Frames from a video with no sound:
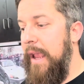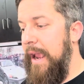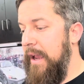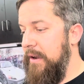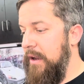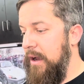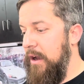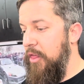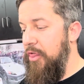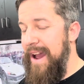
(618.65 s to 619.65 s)
and
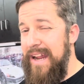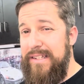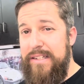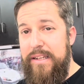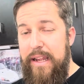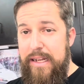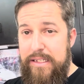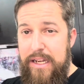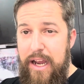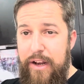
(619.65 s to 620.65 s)
it's
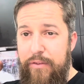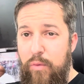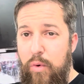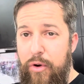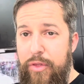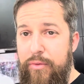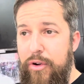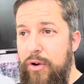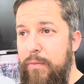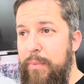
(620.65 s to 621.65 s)
kind of wore
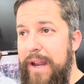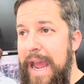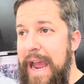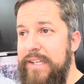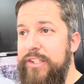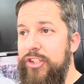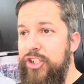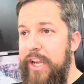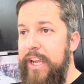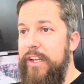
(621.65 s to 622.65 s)
through, but it hasn't
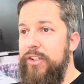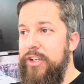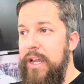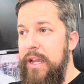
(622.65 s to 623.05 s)
changed.